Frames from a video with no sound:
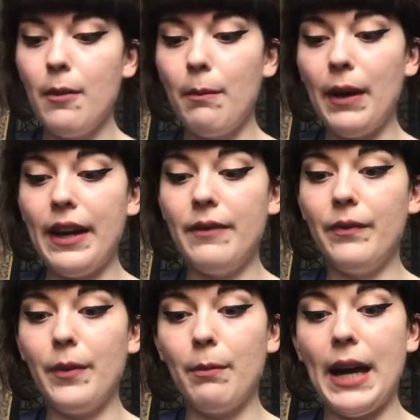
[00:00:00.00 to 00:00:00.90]
But
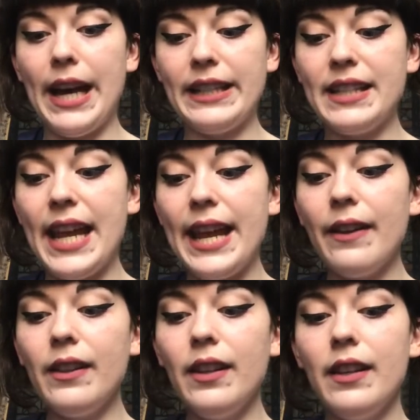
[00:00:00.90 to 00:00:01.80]
my
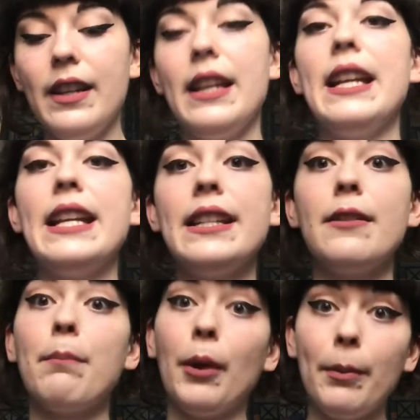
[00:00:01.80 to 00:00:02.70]
tail
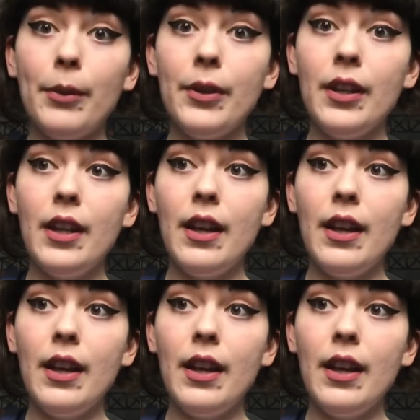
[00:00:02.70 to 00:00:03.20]
is purple,